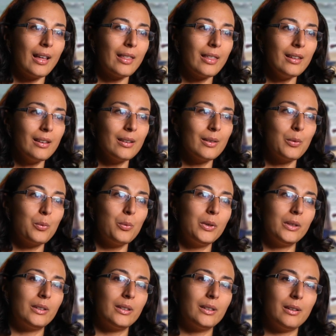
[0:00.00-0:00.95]
think
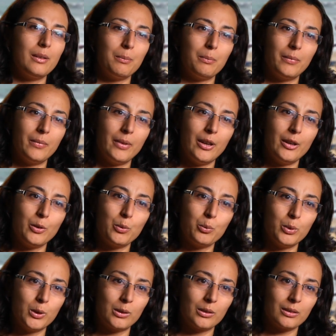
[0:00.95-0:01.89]
we're in a
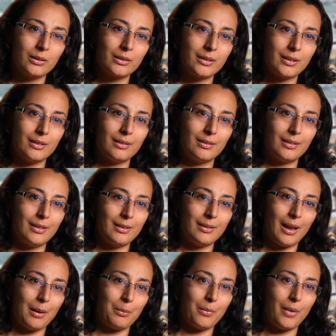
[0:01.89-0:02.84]
world, and
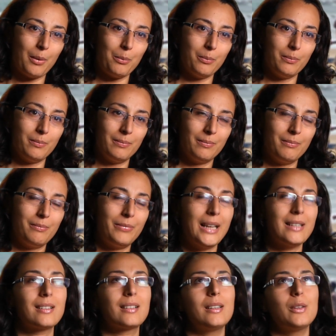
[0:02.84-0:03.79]
I'm
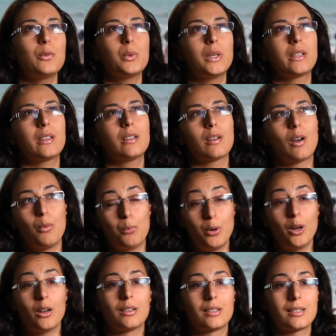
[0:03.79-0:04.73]
basically working on
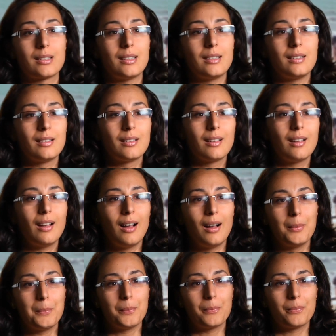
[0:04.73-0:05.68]
policy,
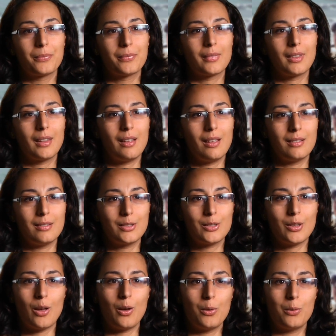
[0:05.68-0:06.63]
and
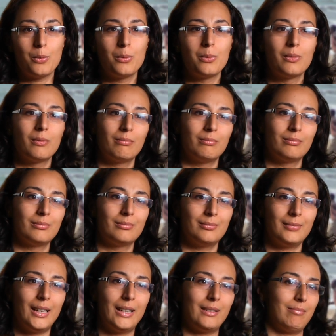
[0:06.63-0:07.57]
so
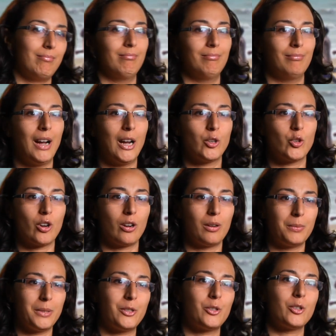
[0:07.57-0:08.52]
my
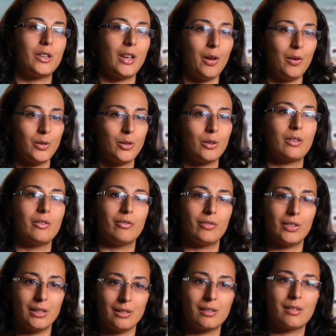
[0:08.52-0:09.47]
job is to go and to
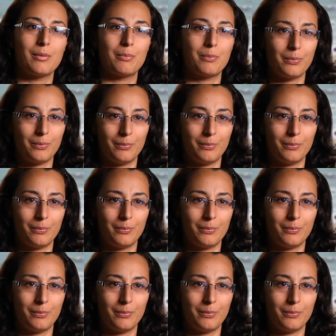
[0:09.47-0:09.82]
convince the